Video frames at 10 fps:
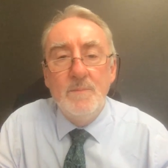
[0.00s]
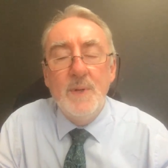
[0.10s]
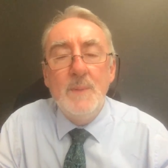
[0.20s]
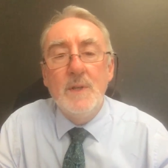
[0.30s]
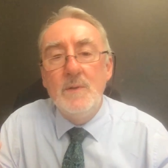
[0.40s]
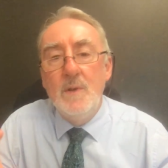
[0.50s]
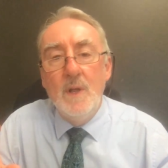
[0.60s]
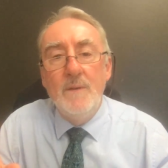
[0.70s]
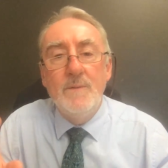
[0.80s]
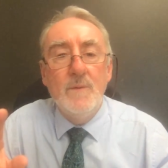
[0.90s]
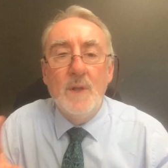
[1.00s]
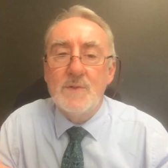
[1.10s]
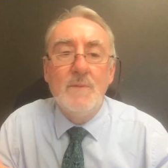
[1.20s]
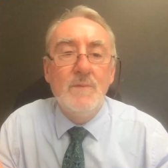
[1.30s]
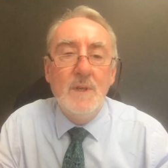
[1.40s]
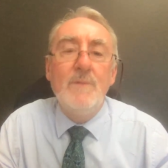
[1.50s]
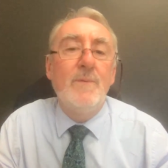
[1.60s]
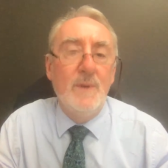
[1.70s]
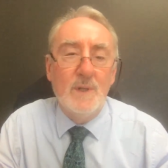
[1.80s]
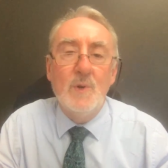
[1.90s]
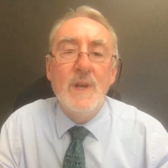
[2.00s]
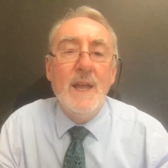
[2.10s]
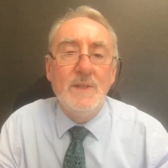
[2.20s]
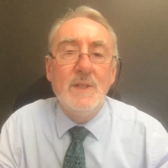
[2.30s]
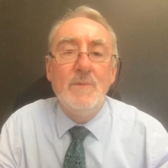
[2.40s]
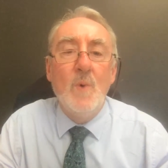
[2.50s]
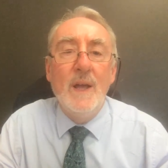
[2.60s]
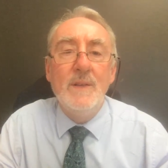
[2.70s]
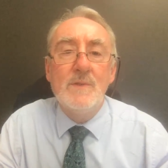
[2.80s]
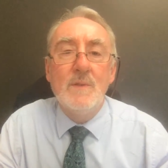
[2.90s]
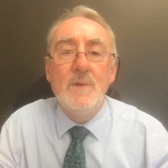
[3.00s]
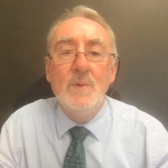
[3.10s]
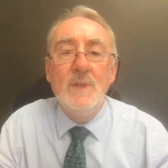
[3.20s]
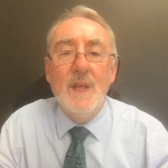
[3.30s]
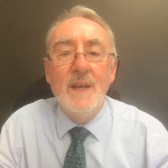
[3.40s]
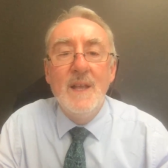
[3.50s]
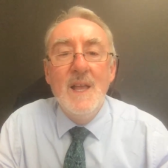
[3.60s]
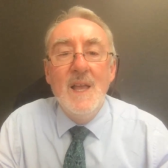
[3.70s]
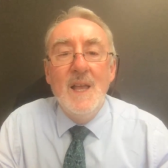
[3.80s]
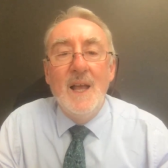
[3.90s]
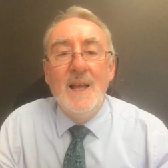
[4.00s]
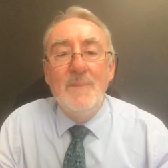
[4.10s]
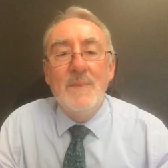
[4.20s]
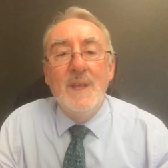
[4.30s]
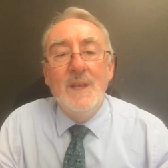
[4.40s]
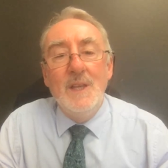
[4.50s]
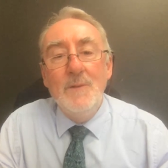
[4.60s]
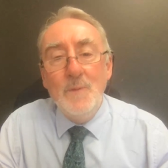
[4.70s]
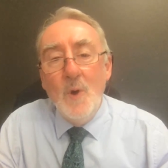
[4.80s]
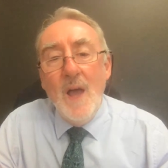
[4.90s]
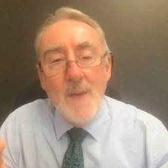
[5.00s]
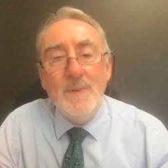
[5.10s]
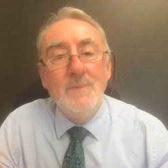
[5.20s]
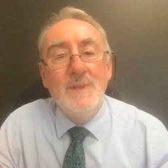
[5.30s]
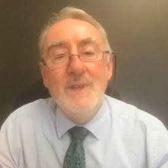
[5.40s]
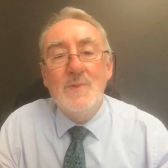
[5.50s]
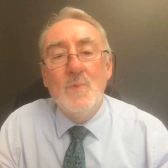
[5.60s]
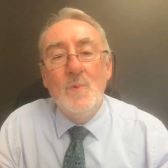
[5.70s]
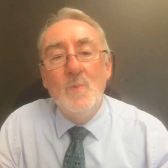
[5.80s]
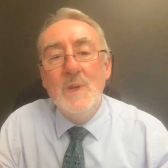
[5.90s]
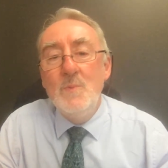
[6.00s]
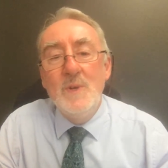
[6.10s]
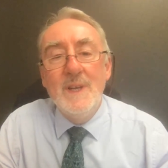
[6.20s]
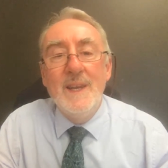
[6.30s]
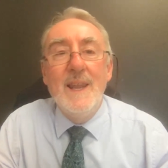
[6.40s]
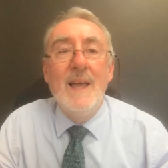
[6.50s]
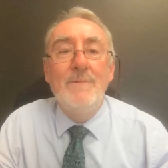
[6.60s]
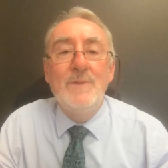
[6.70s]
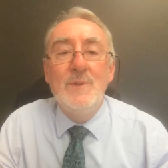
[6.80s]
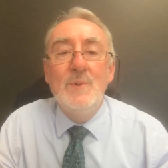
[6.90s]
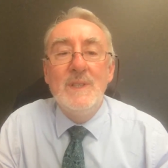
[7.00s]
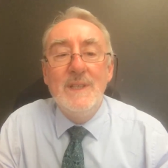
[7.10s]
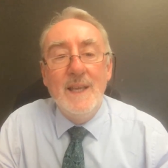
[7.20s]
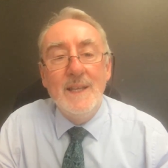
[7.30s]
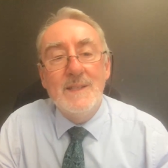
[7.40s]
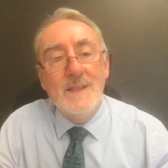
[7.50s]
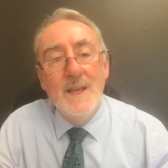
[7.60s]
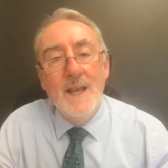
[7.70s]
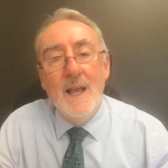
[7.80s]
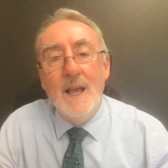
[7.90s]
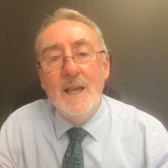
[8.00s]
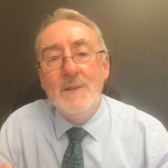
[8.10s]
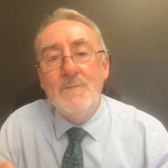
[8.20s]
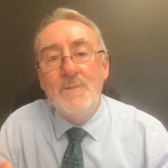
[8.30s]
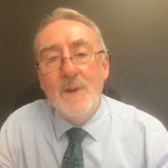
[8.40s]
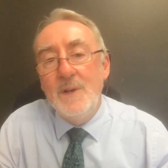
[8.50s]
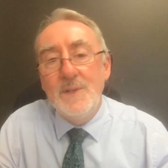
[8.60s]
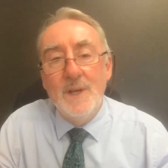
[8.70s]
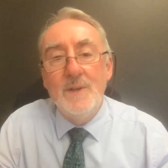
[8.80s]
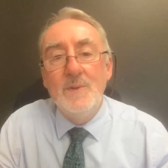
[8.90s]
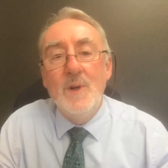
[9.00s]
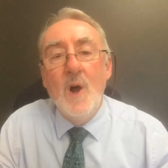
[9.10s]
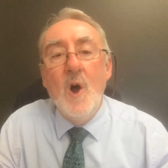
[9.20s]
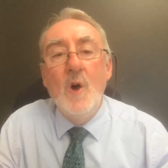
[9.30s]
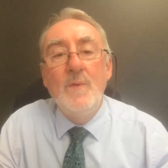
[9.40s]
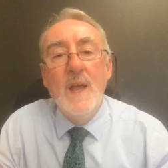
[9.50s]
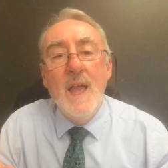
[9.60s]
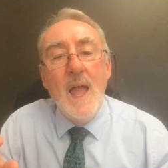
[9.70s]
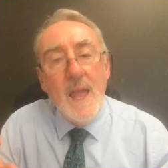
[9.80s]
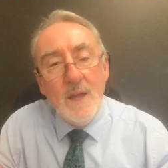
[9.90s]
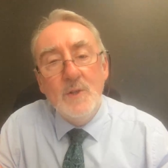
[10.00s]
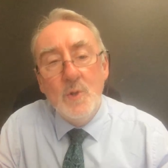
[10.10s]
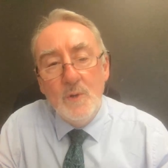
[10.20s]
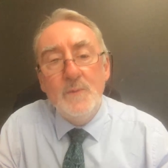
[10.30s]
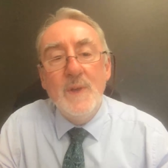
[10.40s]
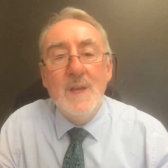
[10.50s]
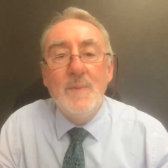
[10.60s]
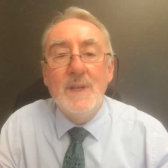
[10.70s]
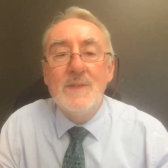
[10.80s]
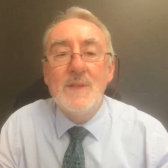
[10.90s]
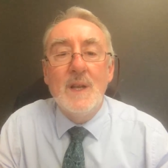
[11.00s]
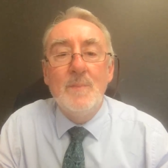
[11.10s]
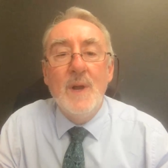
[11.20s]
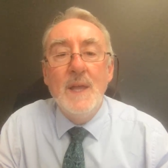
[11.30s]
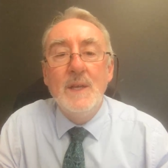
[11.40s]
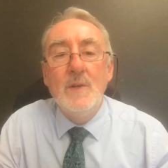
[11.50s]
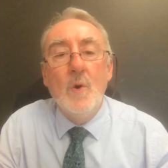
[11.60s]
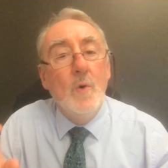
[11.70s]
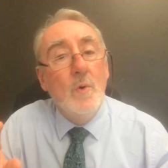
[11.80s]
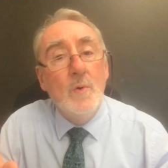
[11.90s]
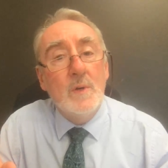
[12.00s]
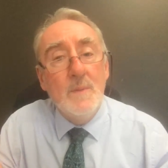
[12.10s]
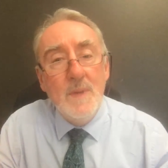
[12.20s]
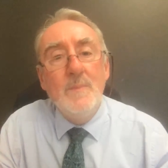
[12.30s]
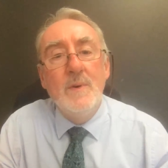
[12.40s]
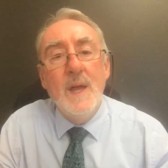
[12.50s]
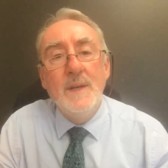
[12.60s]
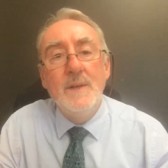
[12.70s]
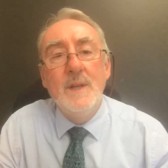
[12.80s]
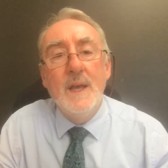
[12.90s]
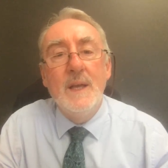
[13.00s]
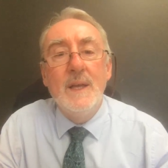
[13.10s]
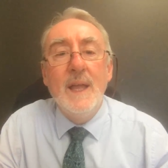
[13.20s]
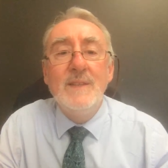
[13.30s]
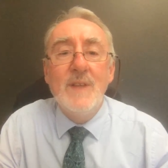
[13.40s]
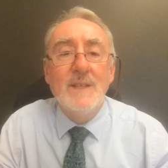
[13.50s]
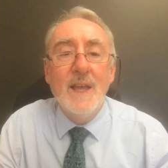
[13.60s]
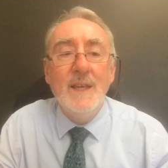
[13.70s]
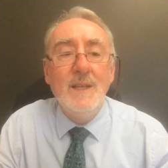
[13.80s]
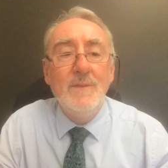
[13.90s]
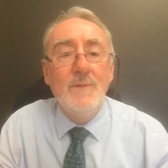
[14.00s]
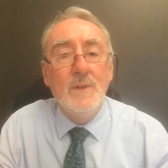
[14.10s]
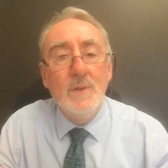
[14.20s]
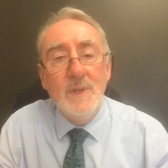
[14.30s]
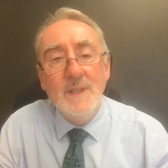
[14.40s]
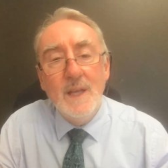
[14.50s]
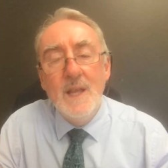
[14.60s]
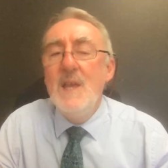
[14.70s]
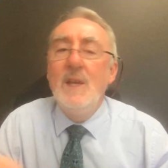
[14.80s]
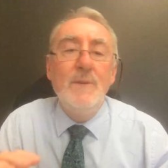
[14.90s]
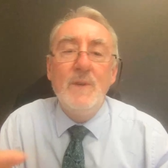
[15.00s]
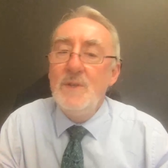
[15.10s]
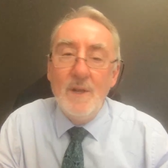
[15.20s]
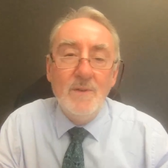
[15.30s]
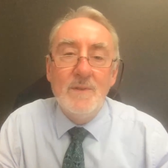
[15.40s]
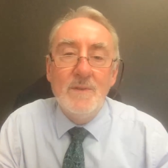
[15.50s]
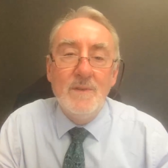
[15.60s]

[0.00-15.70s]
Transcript: people have lots of different creative ways of doing that. Um, if you're happy with this, we would love to get a photo of how your family celebrated or commemorated uh, Anzac Day if you're doing that. If you don't